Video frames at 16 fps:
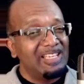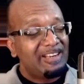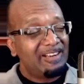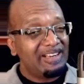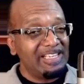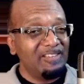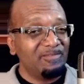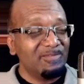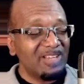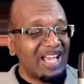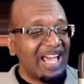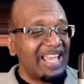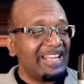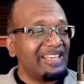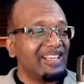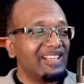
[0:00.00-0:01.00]
they are even
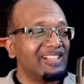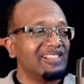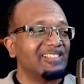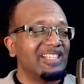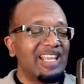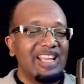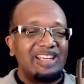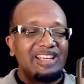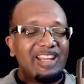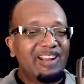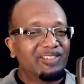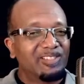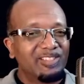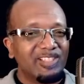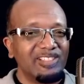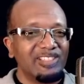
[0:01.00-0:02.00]
idols, they
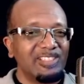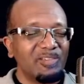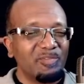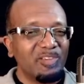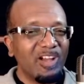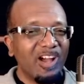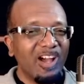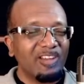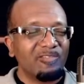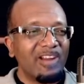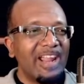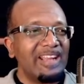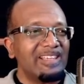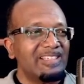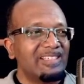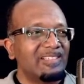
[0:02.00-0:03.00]
are sons of God,
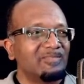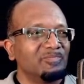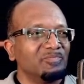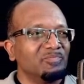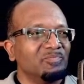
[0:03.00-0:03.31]
right?